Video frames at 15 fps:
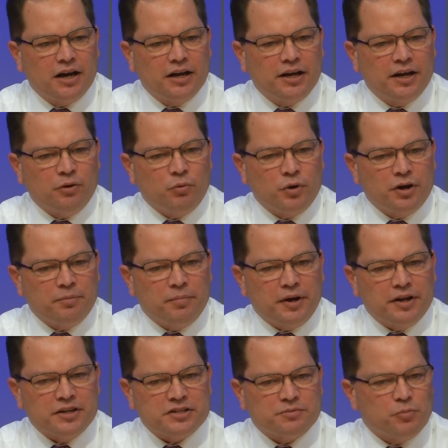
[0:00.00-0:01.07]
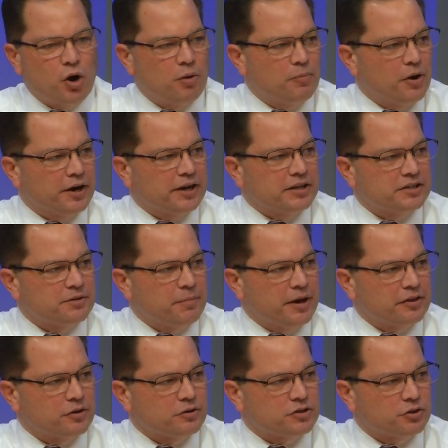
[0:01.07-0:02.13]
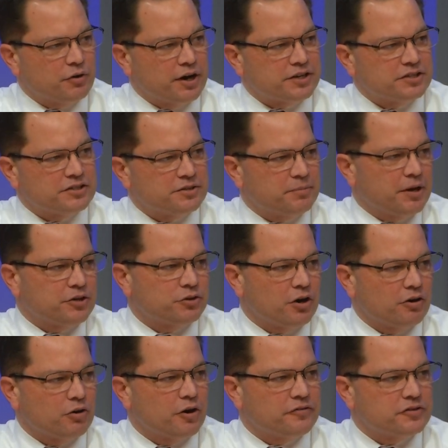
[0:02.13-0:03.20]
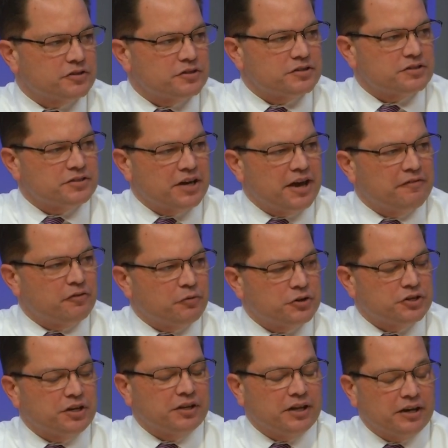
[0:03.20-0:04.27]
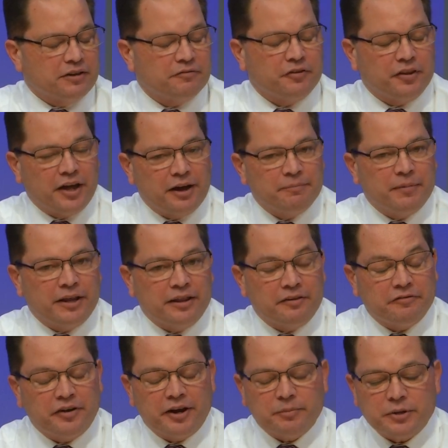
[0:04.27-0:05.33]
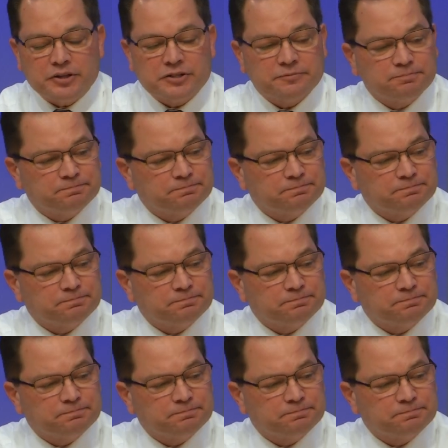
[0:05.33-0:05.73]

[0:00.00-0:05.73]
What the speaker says: it would have been small money to make those corrections to make sure our officers are safe, and we should have done it for them and their families.